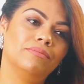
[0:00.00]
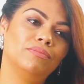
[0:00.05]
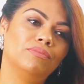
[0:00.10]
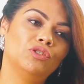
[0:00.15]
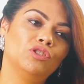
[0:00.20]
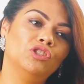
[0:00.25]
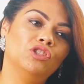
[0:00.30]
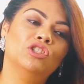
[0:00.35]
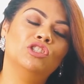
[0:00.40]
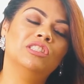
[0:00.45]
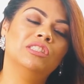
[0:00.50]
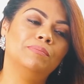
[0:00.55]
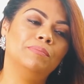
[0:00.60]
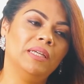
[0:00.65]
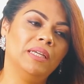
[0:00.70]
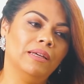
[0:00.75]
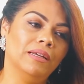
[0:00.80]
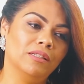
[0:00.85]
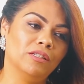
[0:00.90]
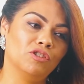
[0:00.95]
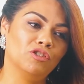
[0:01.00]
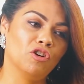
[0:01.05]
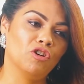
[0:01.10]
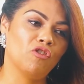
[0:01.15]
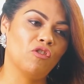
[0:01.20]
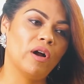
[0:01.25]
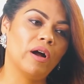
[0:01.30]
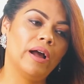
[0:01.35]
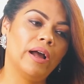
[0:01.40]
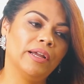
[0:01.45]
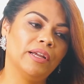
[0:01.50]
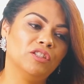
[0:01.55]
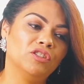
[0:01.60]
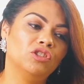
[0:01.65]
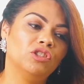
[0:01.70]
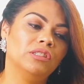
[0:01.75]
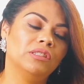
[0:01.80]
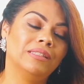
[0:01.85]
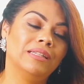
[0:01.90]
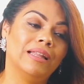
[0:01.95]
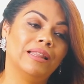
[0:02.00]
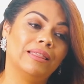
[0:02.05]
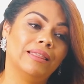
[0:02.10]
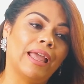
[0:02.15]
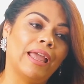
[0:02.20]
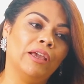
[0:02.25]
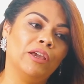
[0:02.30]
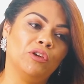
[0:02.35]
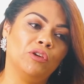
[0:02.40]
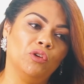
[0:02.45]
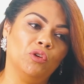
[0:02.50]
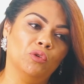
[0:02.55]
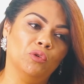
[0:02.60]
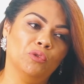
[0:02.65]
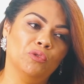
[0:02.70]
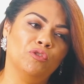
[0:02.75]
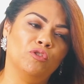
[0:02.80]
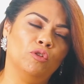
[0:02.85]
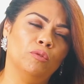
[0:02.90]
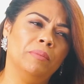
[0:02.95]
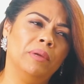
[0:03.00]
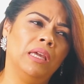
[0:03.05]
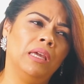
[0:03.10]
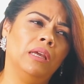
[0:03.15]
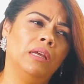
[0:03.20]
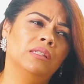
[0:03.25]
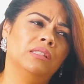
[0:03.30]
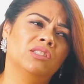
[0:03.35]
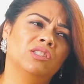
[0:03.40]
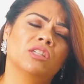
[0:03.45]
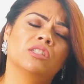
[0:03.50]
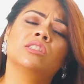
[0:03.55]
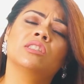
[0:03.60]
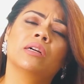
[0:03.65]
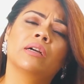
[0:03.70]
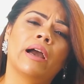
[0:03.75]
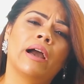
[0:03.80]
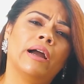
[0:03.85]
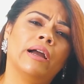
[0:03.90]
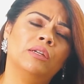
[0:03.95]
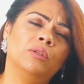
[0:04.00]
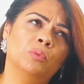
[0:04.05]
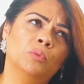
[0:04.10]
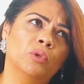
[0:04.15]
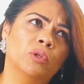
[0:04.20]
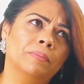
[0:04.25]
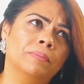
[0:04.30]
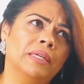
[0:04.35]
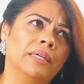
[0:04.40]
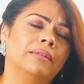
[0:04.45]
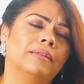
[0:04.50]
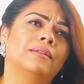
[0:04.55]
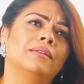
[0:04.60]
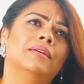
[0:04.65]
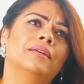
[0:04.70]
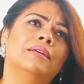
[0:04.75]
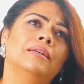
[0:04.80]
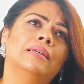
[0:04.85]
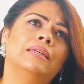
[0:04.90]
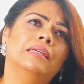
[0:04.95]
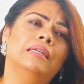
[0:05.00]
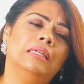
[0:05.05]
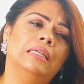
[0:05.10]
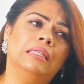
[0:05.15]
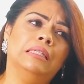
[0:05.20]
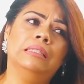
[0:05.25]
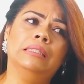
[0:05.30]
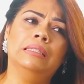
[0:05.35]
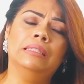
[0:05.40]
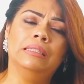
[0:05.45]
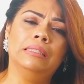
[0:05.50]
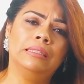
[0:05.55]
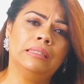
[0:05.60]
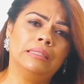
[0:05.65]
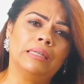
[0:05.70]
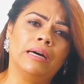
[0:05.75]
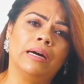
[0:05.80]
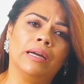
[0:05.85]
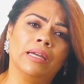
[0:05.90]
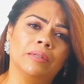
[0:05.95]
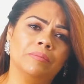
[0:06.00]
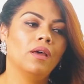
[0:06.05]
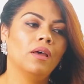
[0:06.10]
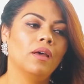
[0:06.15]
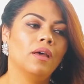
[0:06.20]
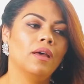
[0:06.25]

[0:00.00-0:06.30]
She just began to cry and she said, thank you for being such a kind woman in this time.